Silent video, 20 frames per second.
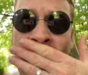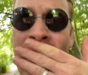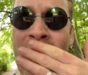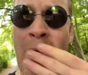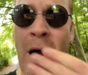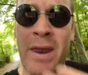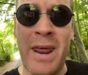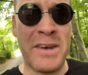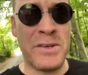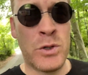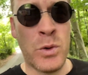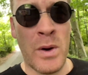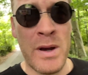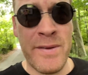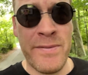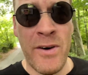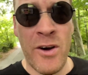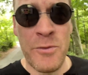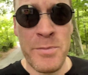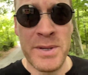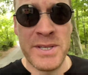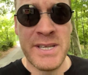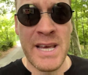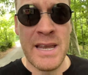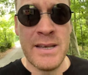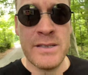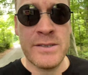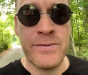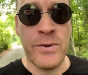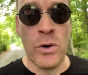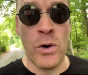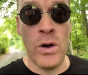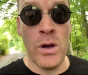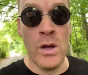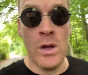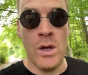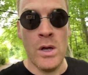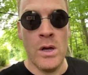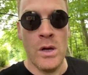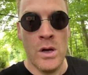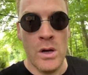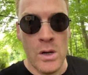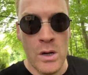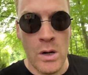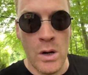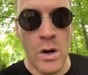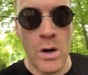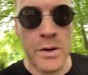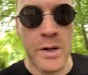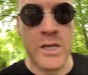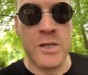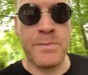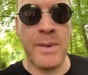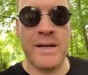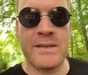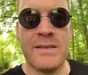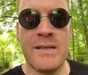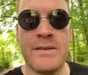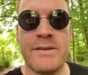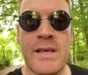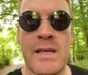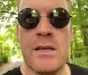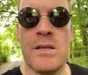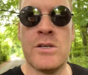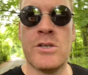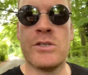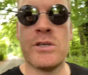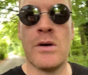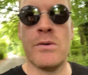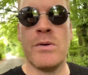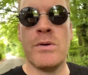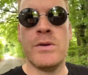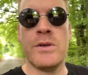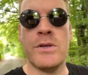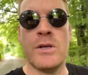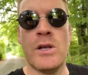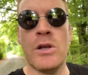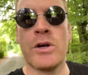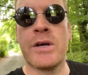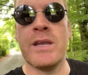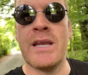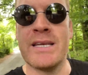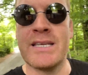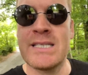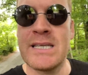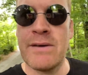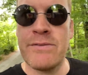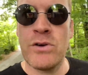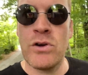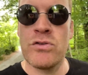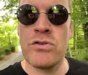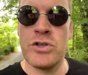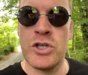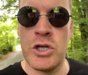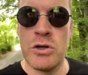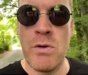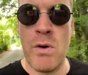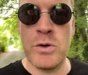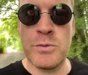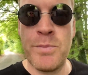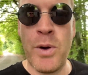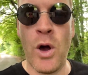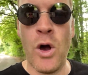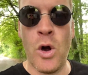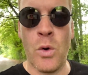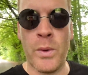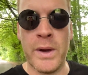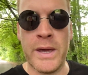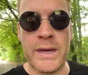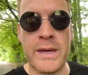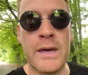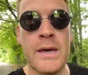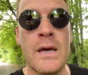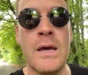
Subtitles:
I'd had 25% for unexpected things. So you're looking at 700 euros per week,